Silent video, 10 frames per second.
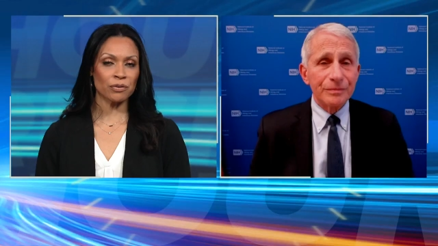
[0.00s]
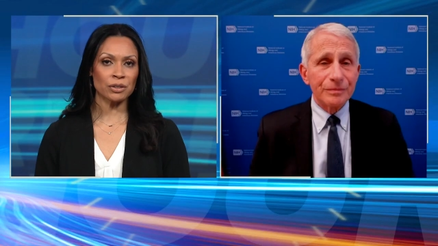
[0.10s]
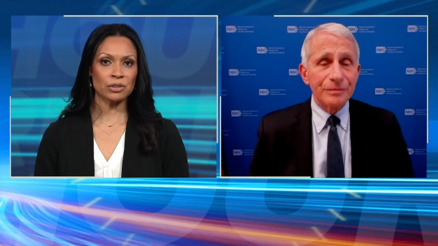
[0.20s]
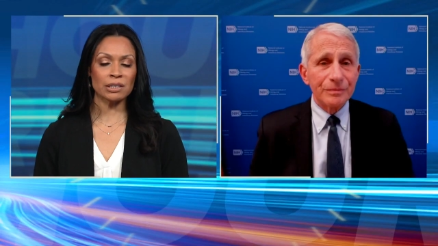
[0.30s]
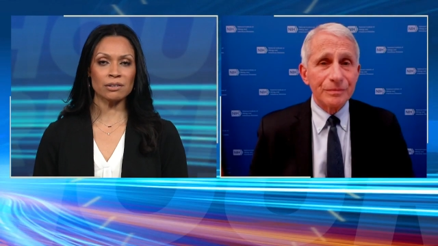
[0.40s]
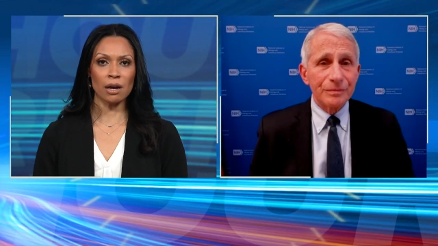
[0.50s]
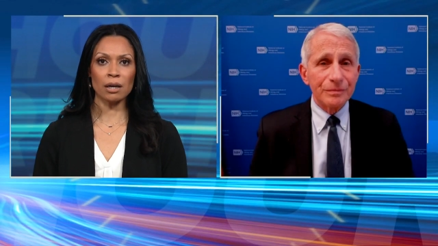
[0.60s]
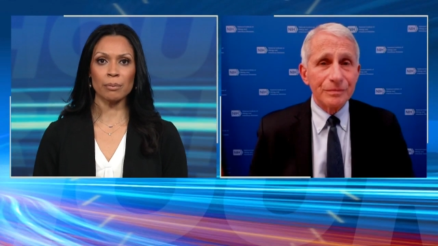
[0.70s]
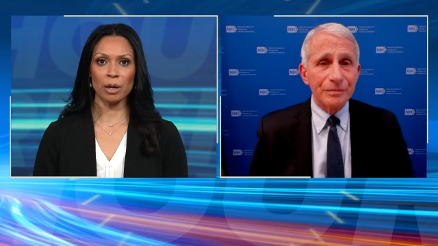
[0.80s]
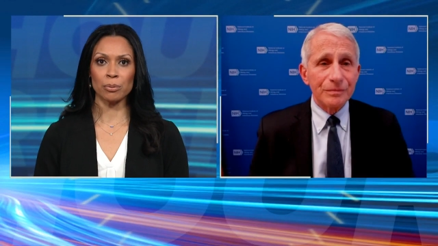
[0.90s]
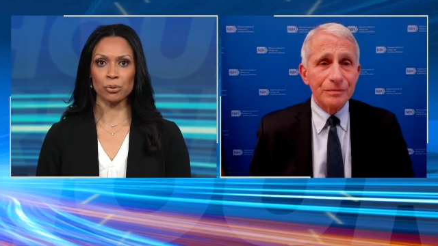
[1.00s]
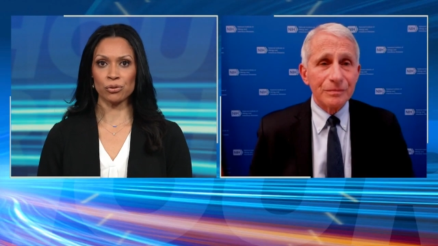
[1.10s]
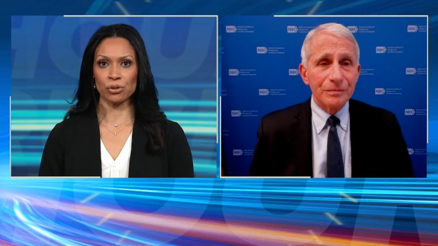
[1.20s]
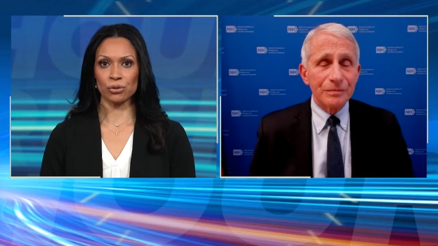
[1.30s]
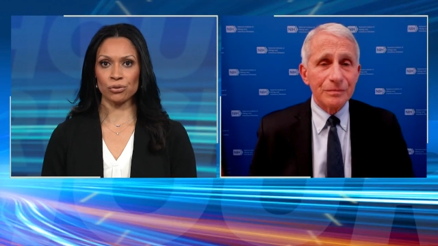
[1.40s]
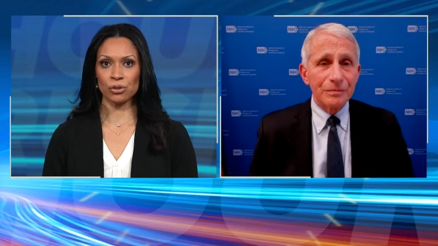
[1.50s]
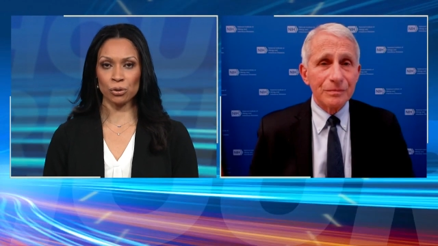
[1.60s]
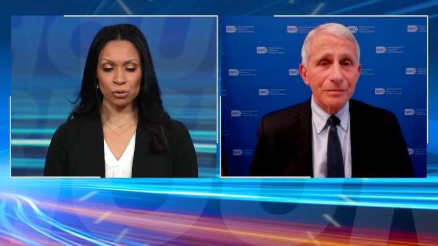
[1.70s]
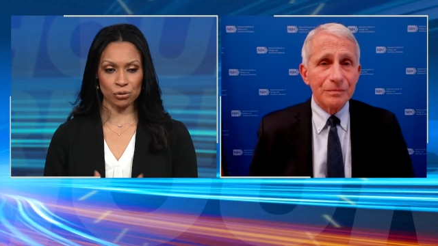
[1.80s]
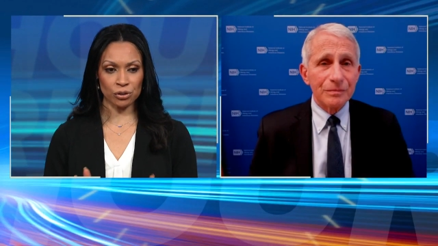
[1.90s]
Speaker 1: Fauci, let's talk about boosters. You know,
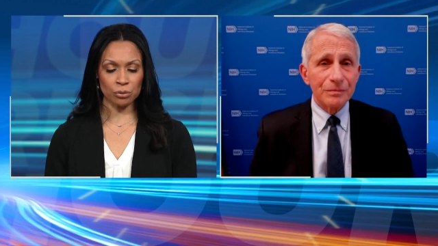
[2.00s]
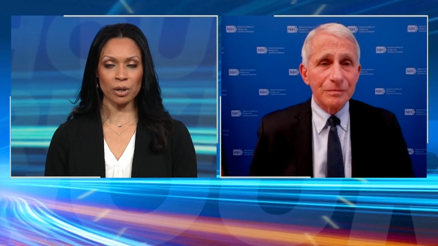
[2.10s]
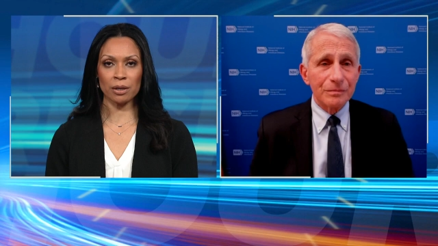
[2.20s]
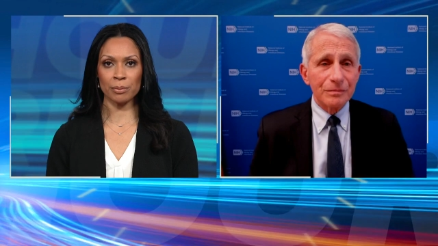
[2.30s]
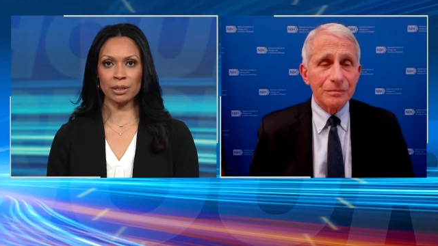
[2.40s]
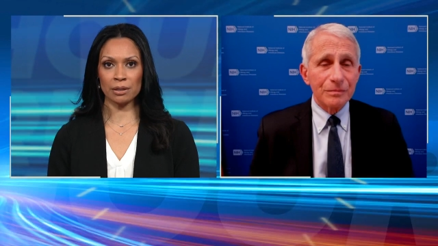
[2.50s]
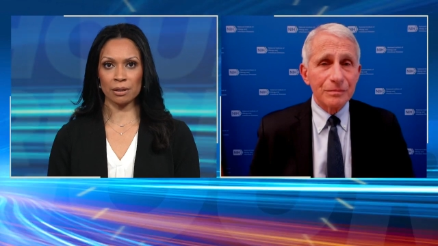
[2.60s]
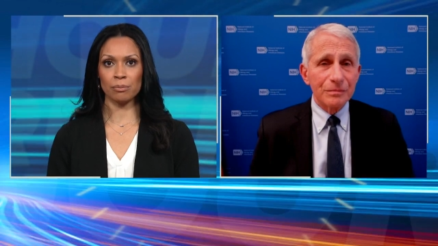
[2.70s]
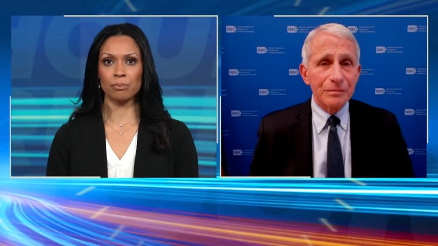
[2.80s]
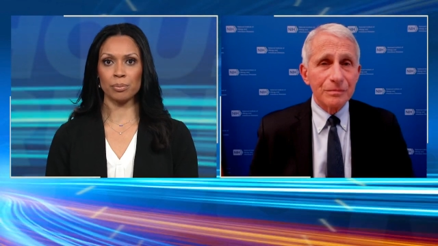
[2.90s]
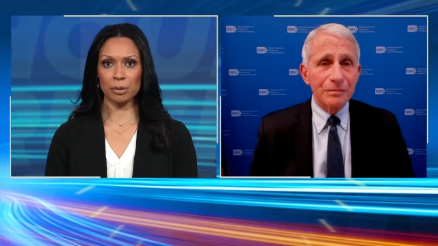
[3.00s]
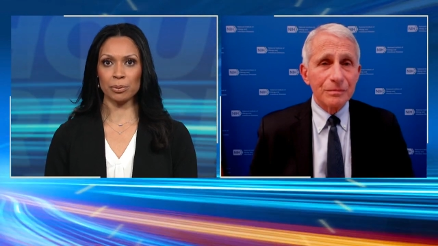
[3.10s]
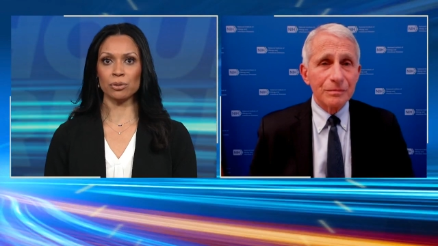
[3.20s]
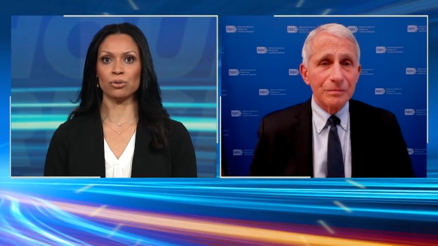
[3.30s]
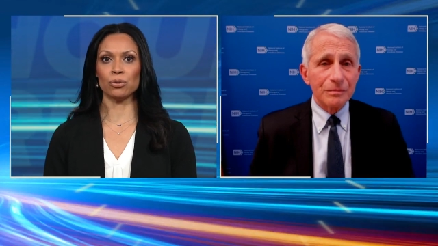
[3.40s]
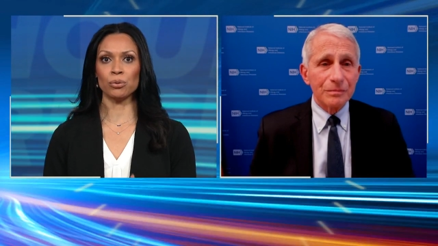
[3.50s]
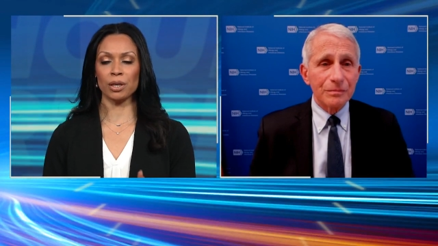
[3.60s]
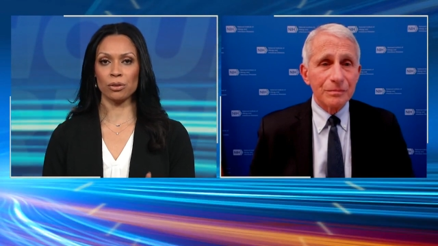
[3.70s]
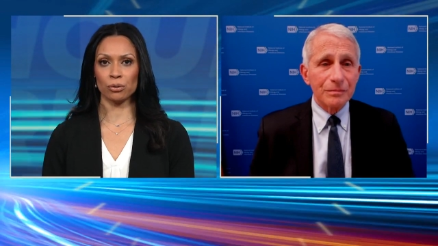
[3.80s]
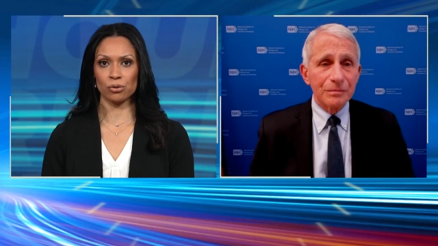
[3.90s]
you're still recommending that people do
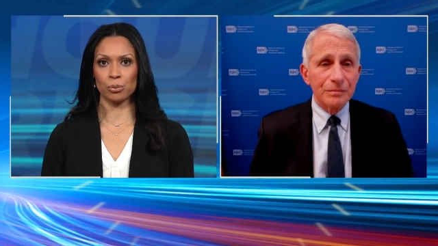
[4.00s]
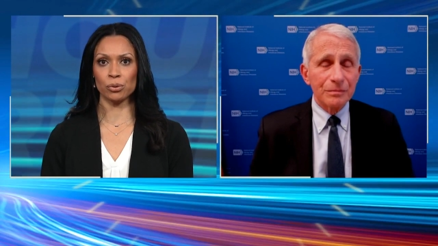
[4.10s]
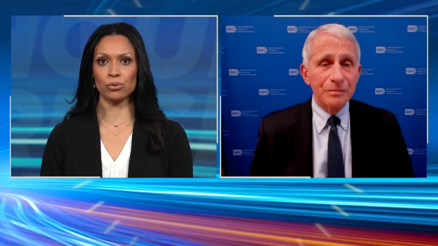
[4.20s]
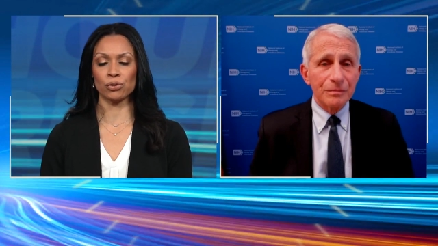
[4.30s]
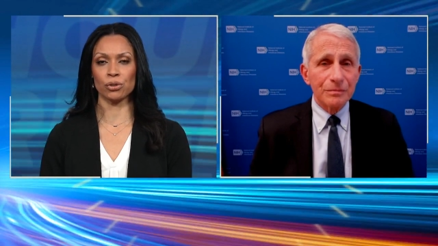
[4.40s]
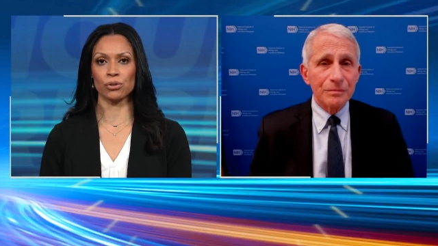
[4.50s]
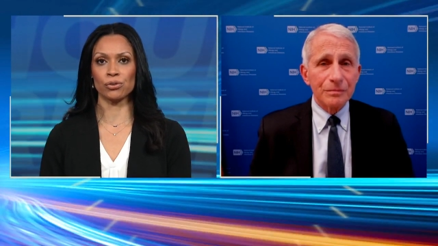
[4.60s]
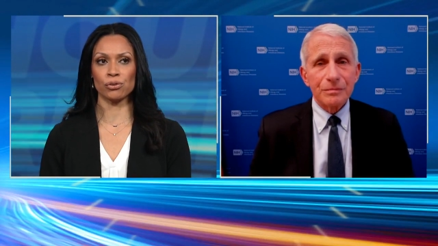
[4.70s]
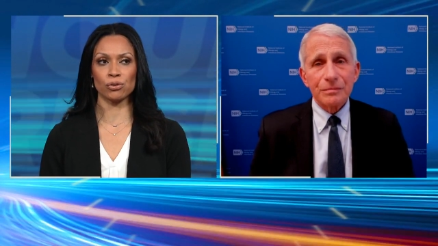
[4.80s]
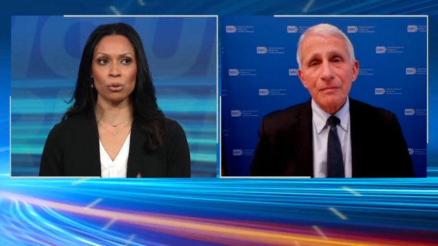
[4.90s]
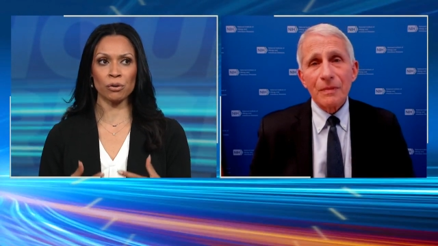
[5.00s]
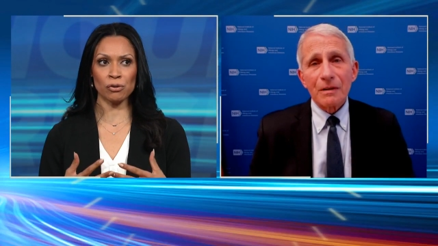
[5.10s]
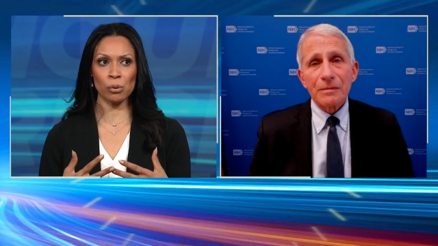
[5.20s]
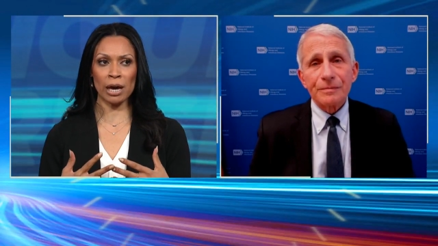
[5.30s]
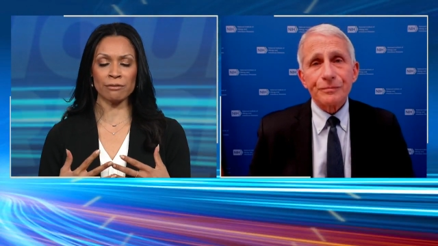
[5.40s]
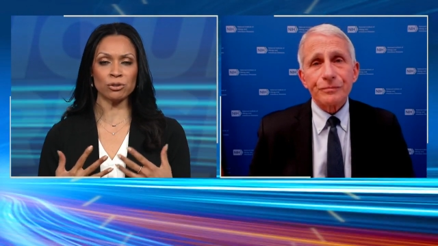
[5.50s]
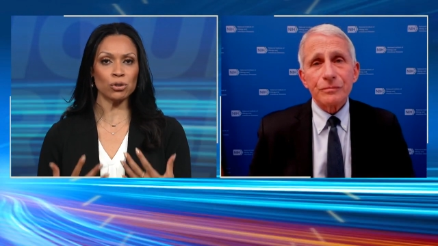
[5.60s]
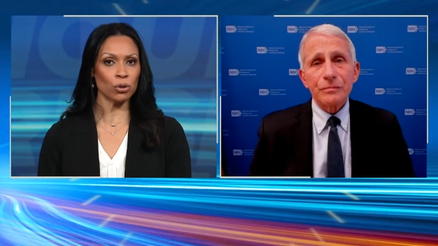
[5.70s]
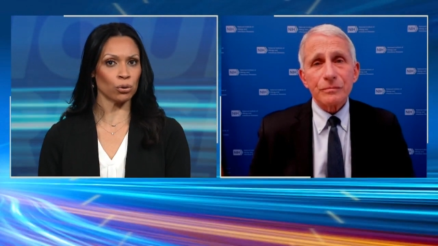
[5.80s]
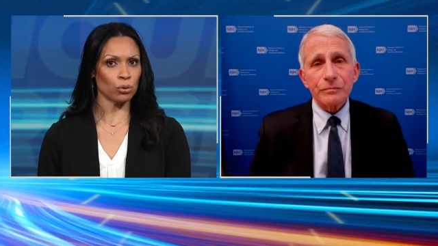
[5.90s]
get those boosters. So if you have
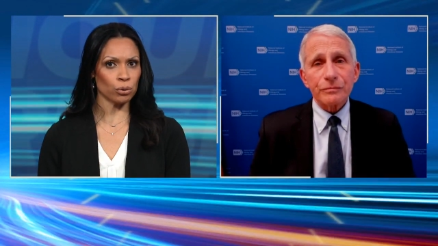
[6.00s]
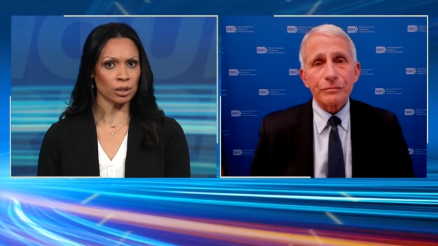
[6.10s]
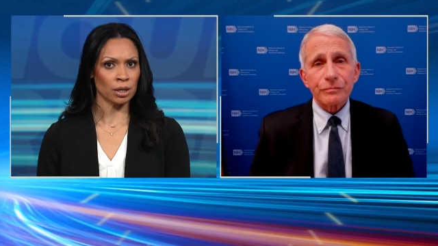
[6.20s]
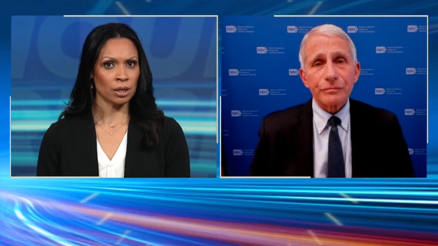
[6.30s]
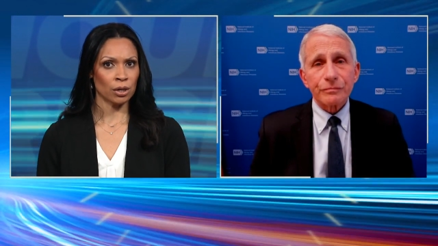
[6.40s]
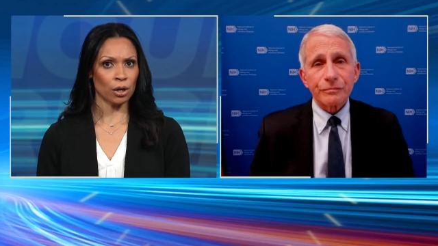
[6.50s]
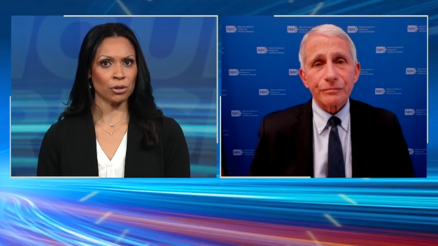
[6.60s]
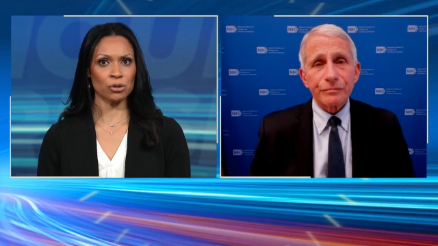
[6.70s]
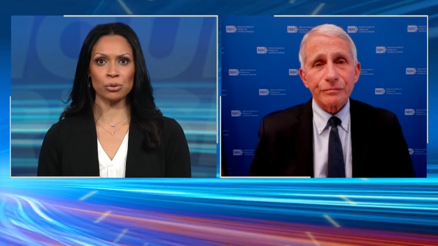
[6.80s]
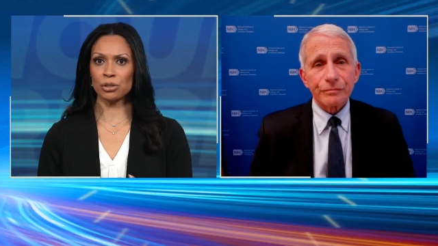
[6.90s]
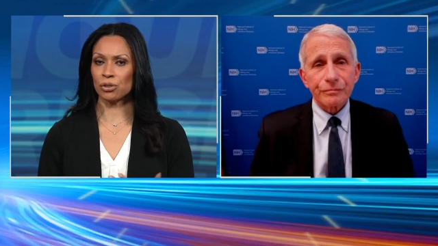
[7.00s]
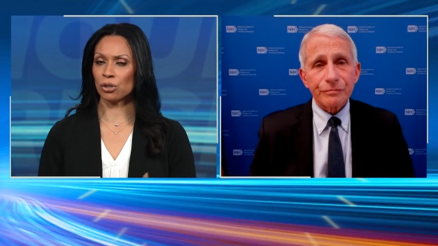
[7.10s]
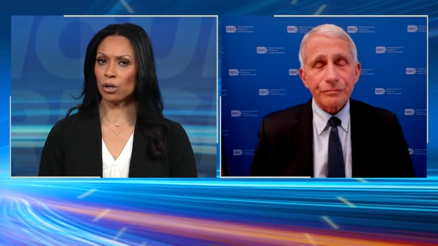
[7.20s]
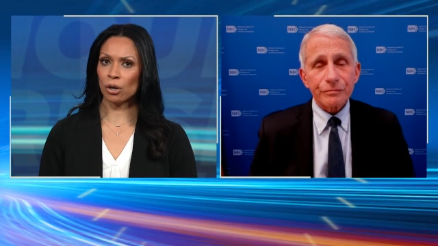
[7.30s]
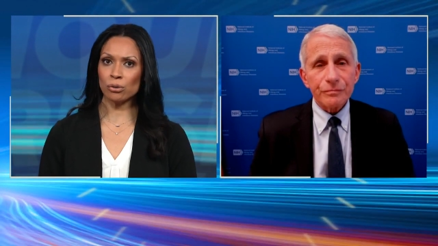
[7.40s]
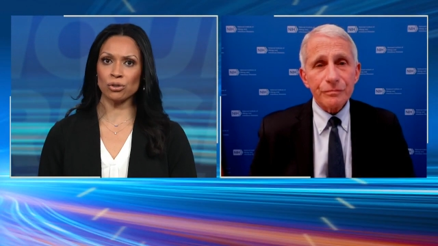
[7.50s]
two, are you good to go?